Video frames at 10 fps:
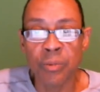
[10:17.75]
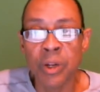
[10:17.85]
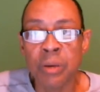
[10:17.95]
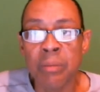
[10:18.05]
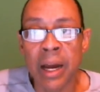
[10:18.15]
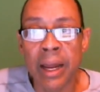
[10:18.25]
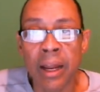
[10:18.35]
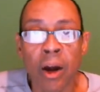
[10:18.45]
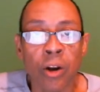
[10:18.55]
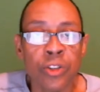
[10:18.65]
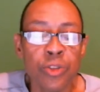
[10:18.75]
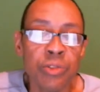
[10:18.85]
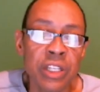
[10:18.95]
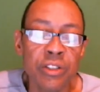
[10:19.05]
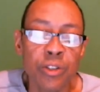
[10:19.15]
When my
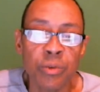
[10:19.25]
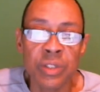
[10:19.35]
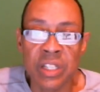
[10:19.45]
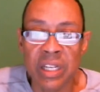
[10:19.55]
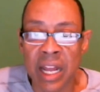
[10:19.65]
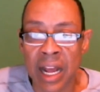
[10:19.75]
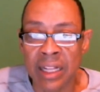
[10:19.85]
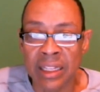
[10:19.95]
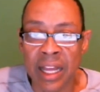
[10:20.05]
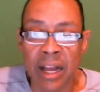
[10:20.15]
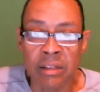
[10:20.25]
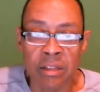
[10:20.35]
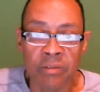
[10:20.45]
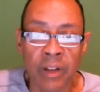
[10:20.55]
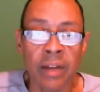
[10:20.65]
R2D2 was at
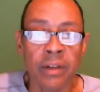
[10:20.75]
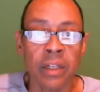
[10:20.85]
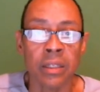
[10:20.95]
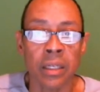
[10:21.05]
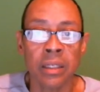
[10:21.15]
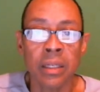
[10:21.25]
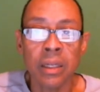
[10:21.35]
$9,500.